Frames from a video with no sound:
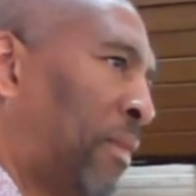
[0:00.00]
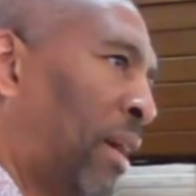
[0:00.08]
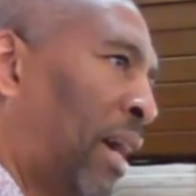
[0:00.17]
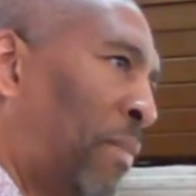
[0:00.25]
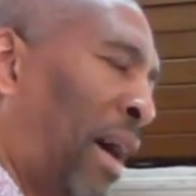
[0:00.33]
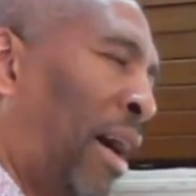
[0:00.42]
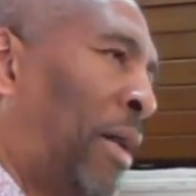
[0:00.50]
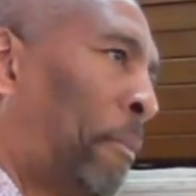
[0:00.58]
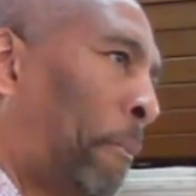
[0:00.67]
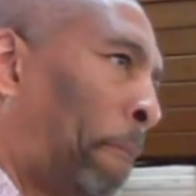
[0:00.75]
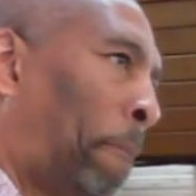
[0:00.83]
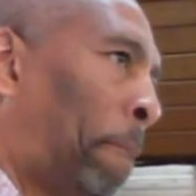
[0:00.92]

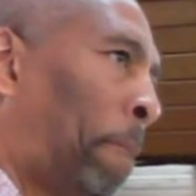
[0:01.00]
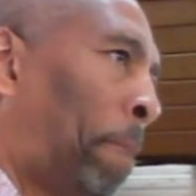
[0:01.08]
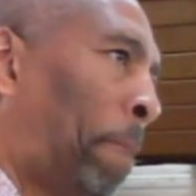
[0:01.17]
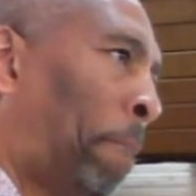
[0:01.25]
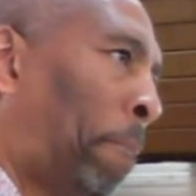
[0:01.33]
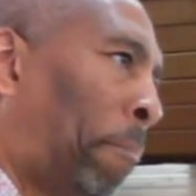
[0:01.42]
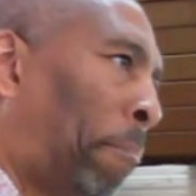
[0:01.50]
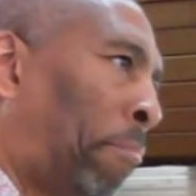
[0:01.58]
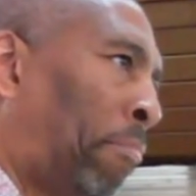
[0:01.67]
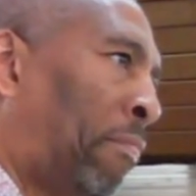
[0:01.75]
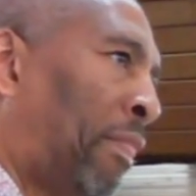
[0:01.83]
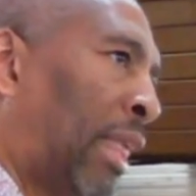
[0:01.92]
Amen?
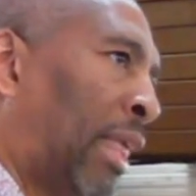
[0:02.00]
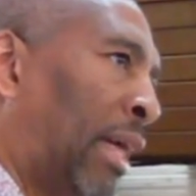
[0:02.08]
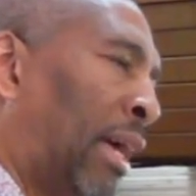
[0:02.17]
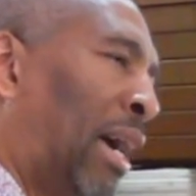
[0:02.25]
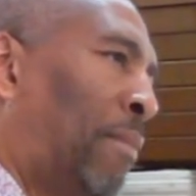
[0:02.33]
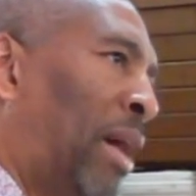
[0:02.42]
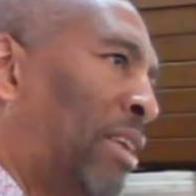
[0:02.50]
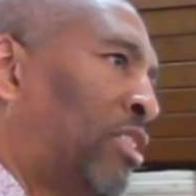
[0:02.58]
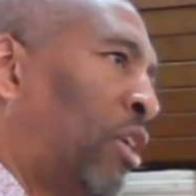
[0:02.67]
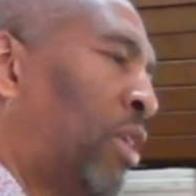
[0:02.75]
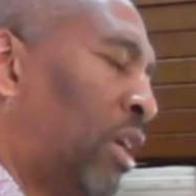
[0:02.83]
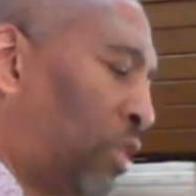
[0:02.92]
Amen. Amen.
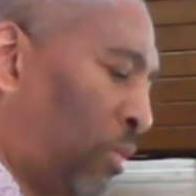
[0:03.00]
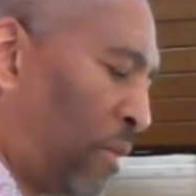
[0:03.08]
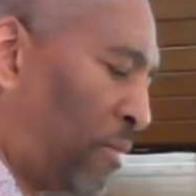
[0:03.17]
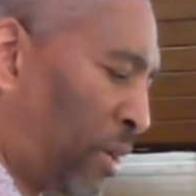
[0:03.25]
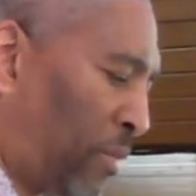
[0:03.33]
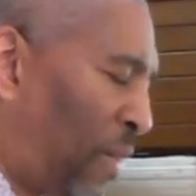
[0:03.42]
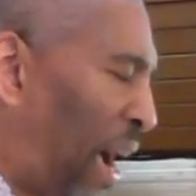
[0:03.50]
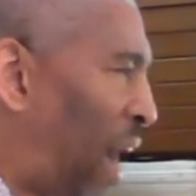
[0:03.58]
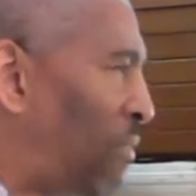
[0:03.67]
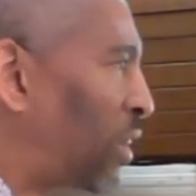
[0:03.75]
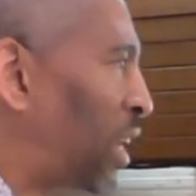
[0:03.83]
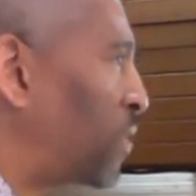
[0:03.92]
So, so
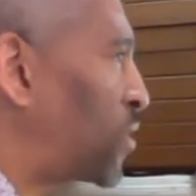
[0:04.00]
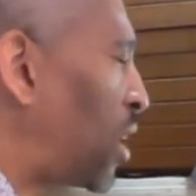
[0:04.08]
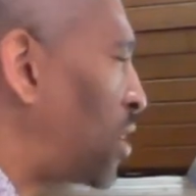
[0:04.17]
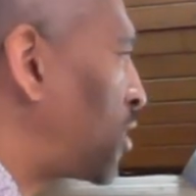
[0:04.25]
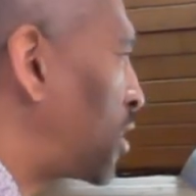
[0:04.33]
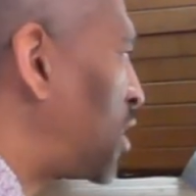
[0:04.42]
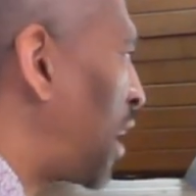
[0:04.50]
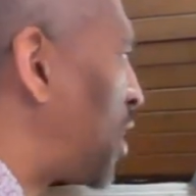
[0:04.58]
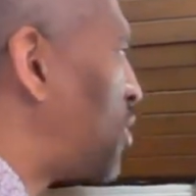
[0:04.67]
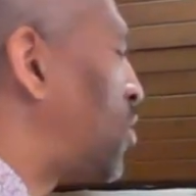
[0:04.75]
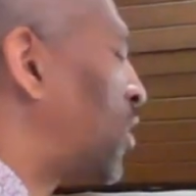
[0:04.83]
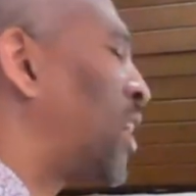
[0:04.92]
revival gives us a
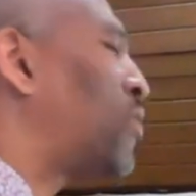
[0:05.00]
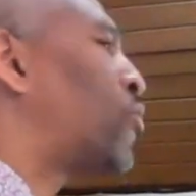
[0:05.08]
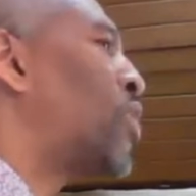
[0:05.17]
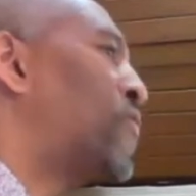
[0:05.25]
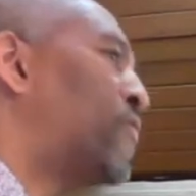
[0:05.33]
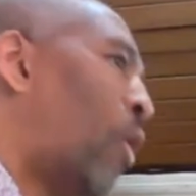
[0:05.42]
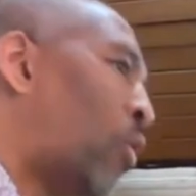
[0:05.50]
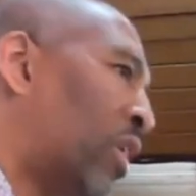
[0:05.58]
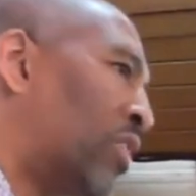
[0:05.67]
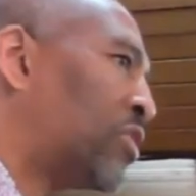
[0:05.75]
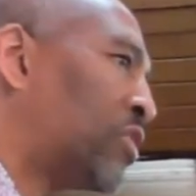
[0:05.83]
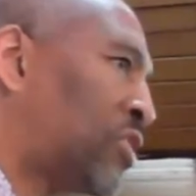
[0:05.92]
chance to get
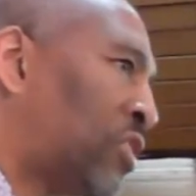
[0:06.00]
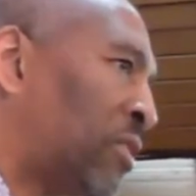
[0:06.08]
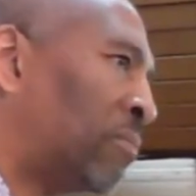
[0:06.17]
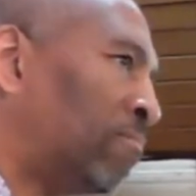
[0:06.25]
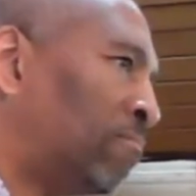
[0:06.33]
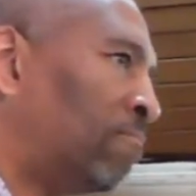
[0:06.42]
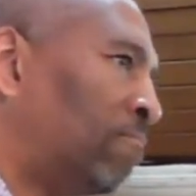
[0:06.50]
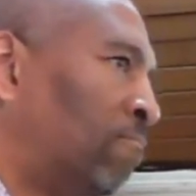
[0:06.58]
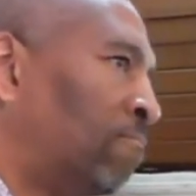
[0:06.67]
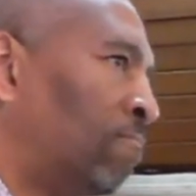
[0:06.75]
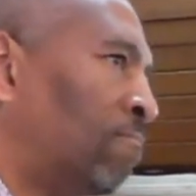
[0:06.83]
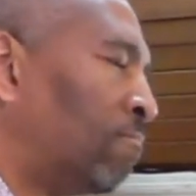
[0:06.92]
refocused
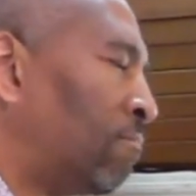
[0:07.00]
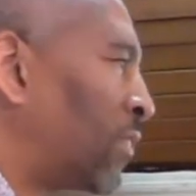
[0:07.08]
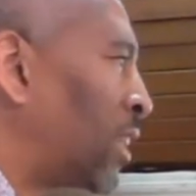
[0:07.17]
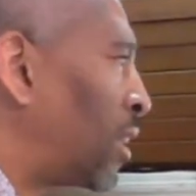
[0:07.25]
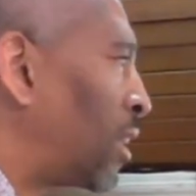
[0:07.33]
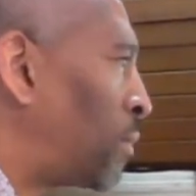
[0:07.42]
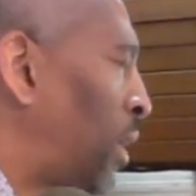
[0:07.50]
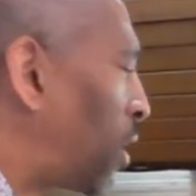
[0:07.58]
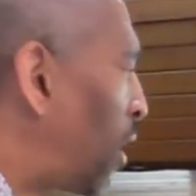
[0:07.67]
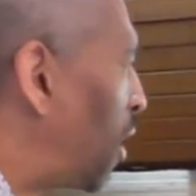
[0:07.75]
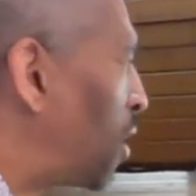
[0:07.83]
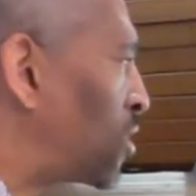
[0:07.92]
uh,
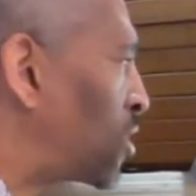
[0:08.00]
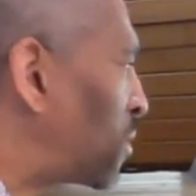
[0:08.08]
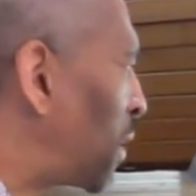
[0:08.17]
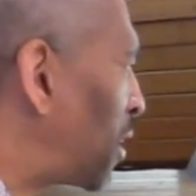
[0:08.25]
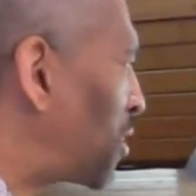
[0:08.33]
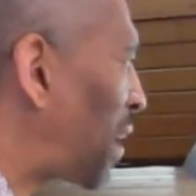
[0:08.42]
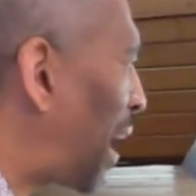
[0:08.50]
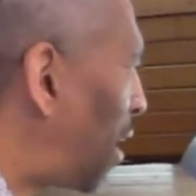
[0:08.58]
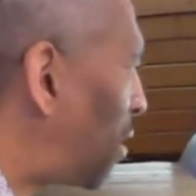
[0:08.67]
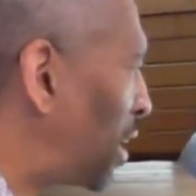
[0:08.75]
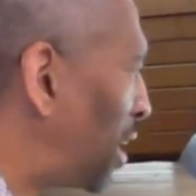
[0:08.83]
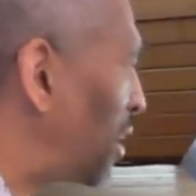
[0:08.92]
because because
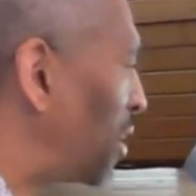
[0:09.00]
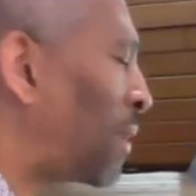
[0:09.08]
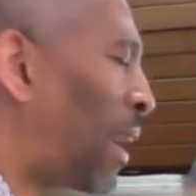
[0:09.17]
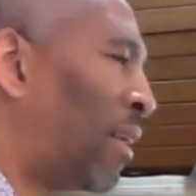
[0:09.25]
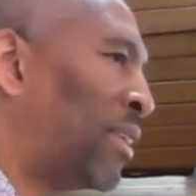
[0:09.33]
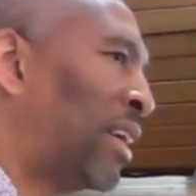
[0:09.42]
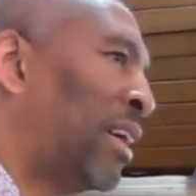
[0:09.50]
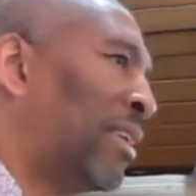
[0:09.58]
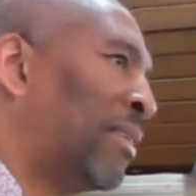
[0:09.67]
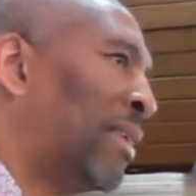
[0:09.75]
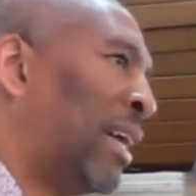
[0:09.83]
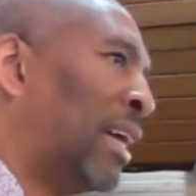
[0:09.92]
out here out
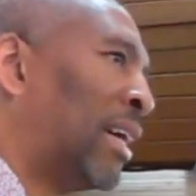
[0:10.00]
here